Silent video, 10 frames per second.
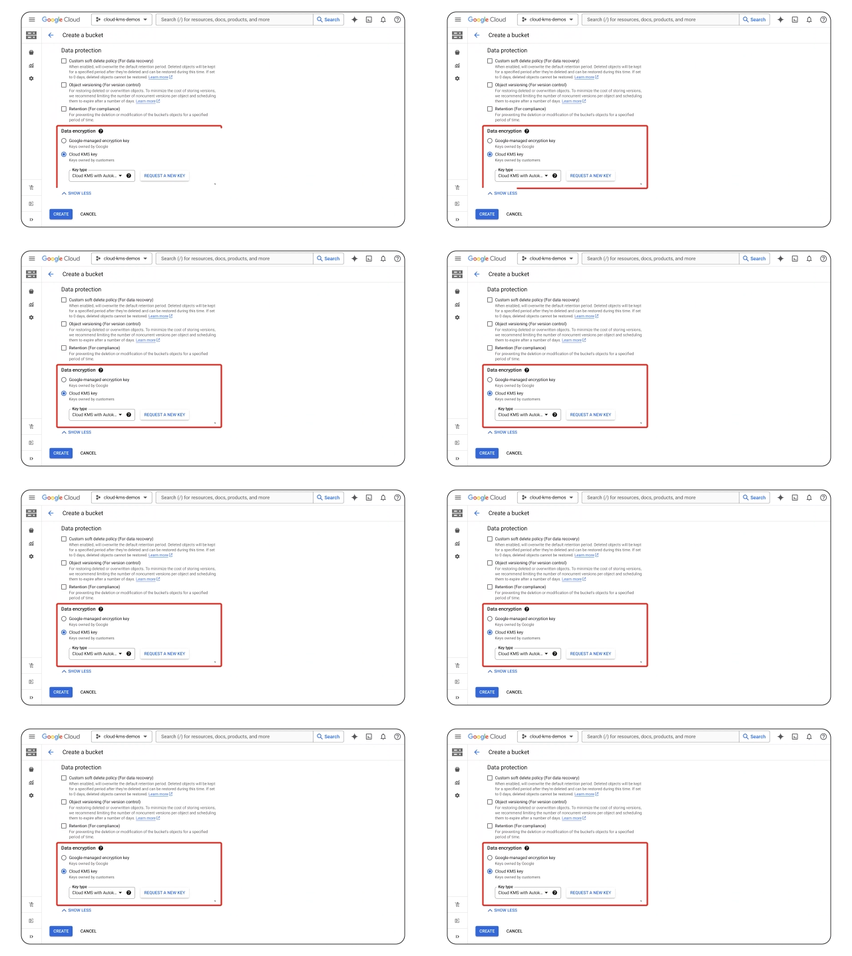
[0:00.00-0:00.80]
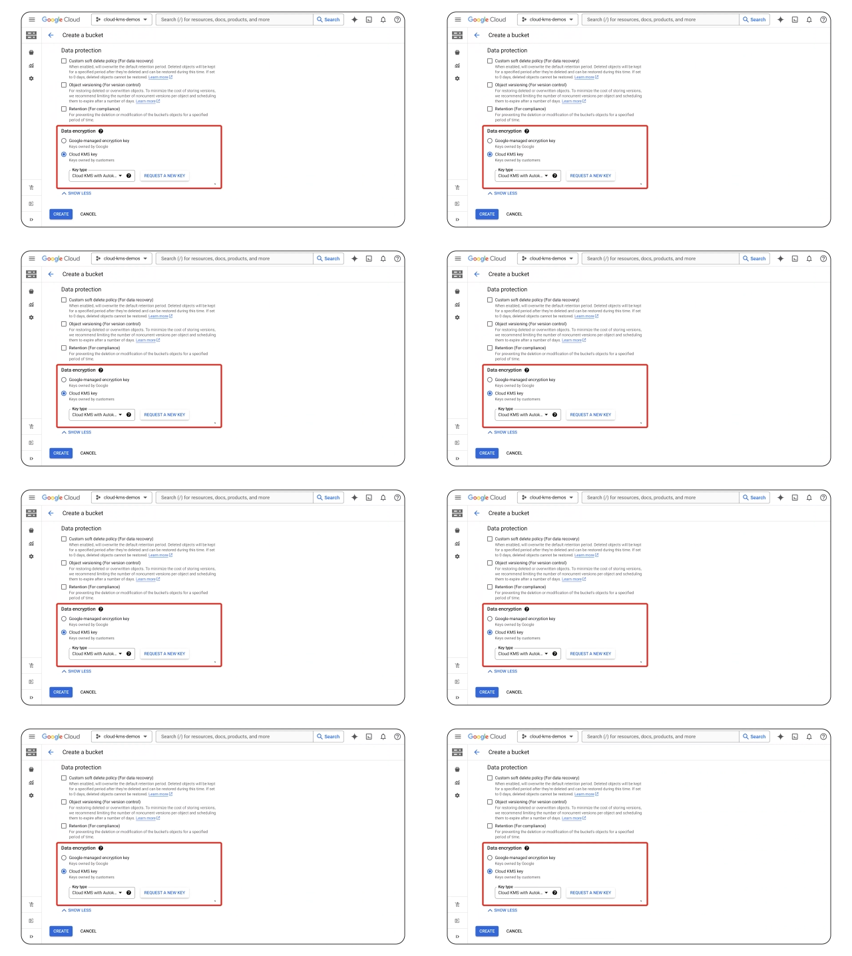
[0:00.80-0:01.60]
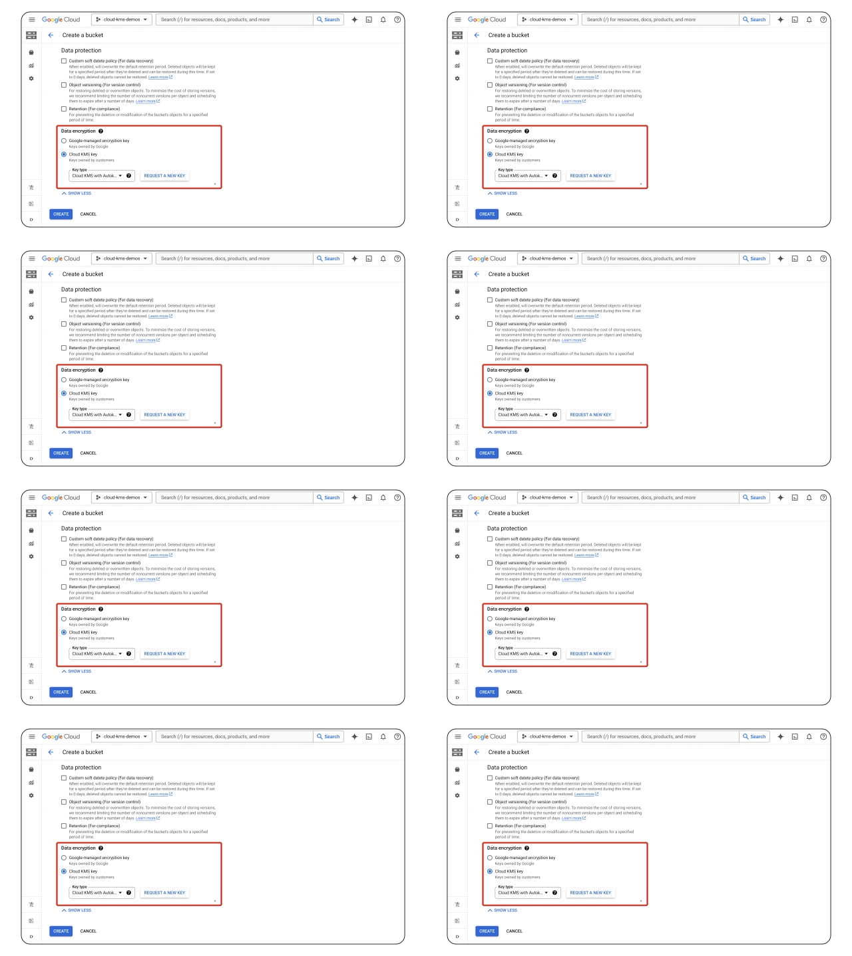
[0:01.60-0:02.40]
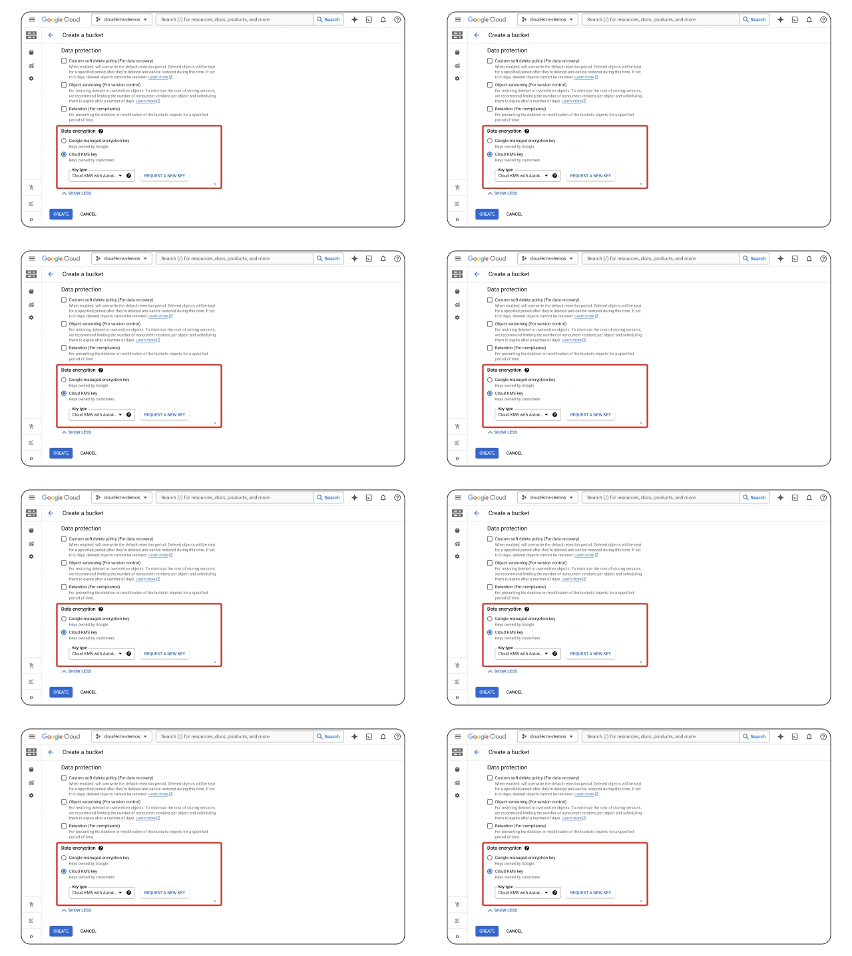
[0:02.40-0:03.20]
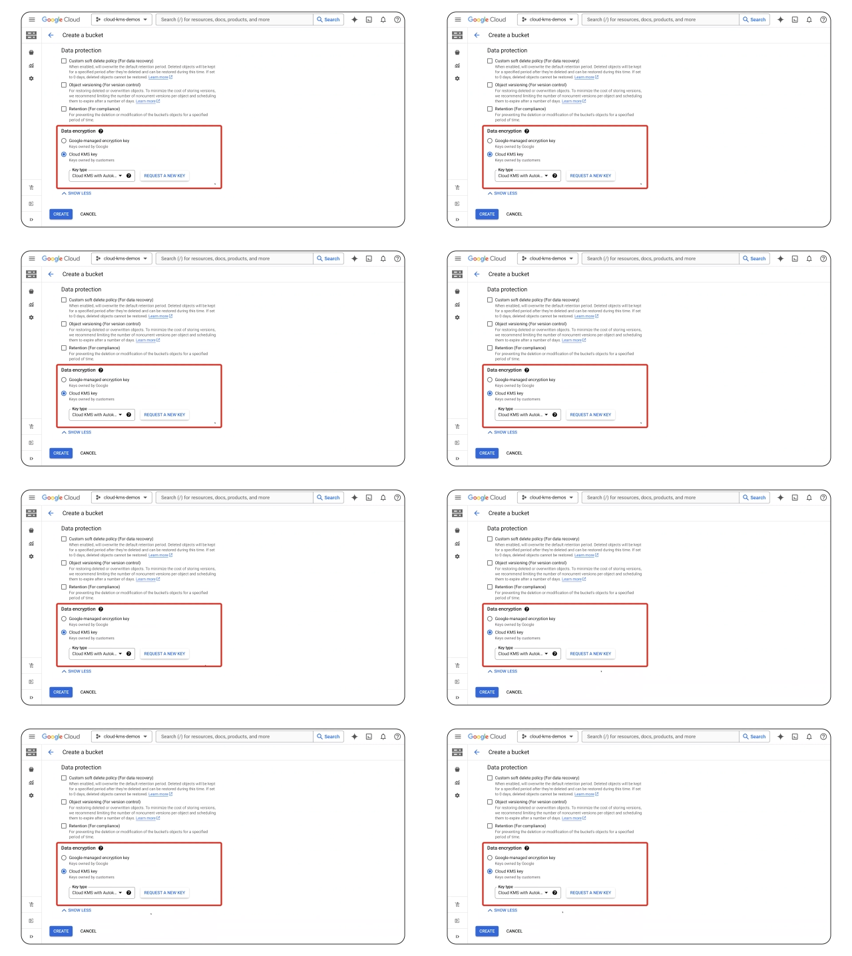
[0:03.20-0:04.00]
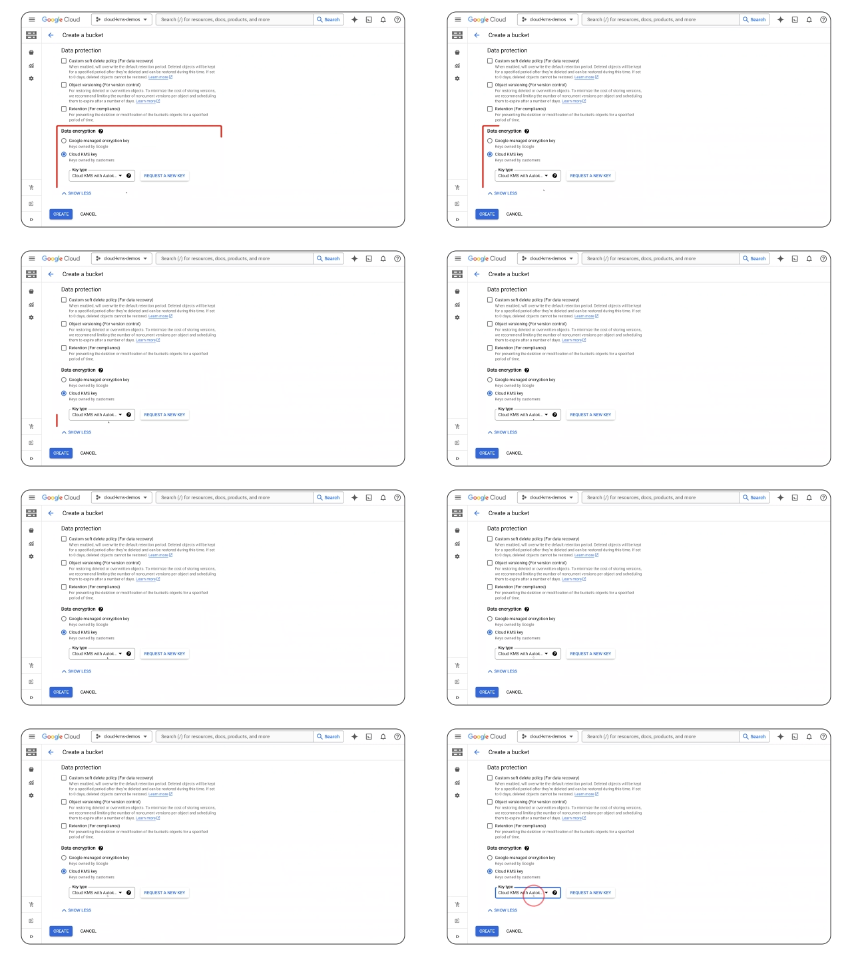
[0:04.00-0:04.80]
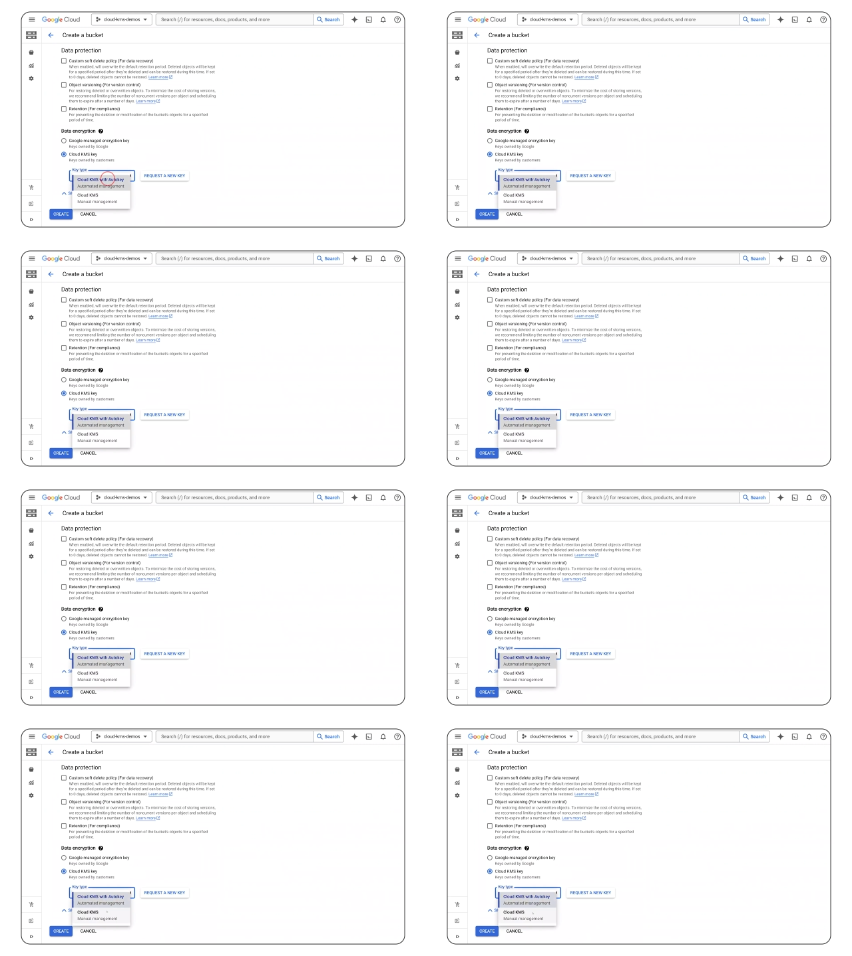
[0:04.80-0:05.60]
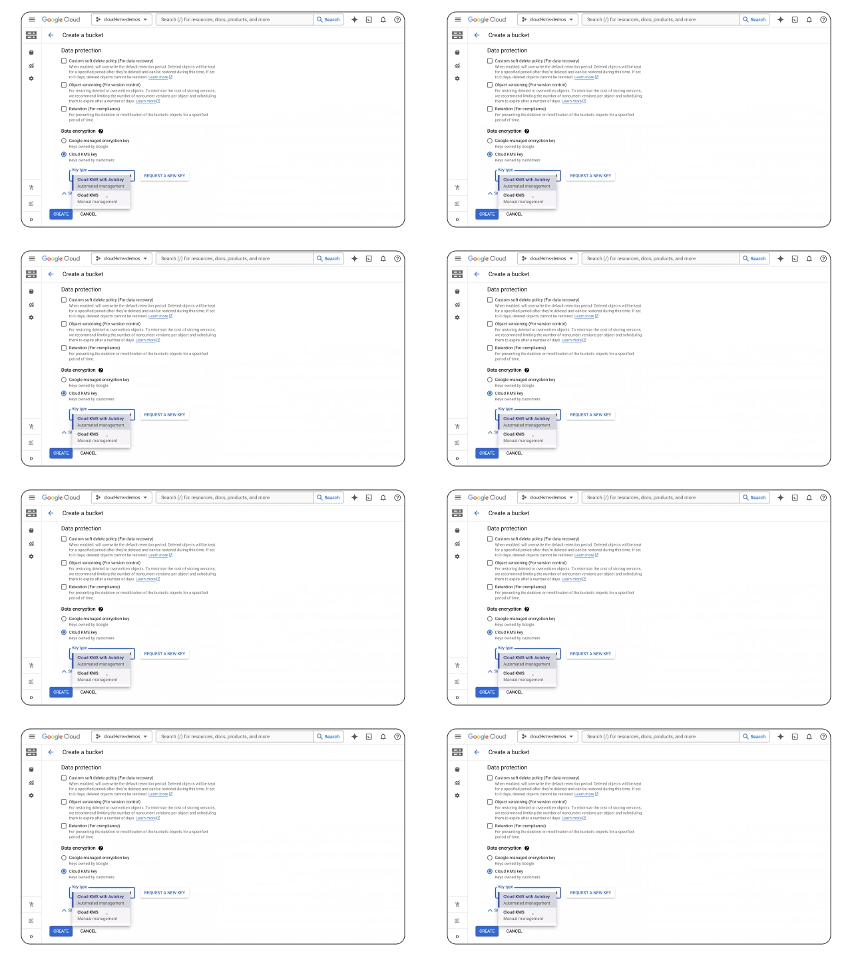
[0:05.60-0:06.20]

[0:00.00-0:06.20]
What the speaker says: Nobody's mouth can be seen.